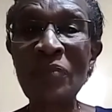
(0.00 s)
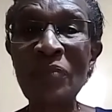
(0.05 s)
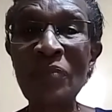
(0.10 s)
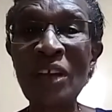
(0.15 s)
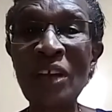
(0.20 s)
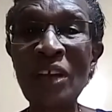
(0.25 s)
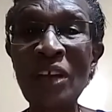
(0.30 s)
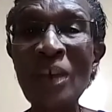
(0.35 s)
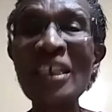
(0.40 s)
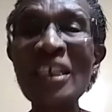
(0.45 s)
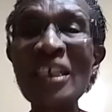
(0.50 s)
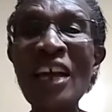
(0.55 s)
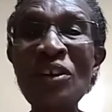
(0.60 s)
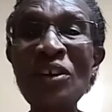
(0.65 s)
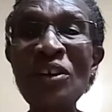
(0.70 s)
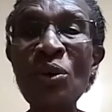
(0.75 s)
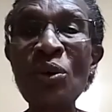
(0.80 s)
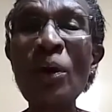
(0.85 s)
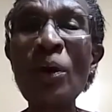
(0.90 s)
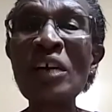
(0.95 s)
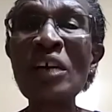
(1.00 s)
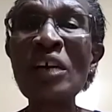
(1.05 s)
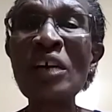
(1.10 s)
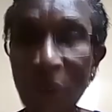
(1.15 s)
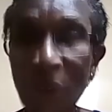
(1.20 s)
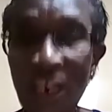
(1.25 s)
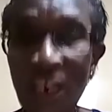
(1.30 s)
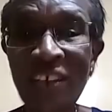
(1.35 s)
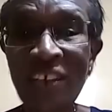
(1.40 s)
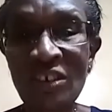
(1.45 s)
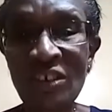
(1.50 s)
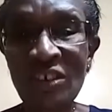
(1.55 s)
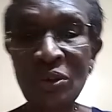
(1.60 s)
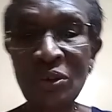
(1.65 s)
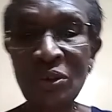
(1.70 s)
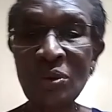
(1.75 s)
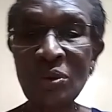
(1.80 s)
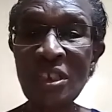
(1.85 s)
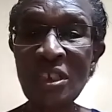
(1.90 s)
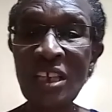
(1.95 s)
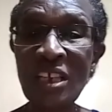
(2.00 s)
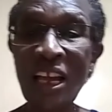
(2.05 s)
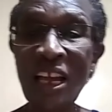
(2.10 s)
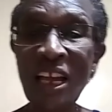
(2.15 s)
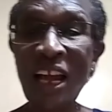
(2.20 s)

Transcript: And once I knew what products to use,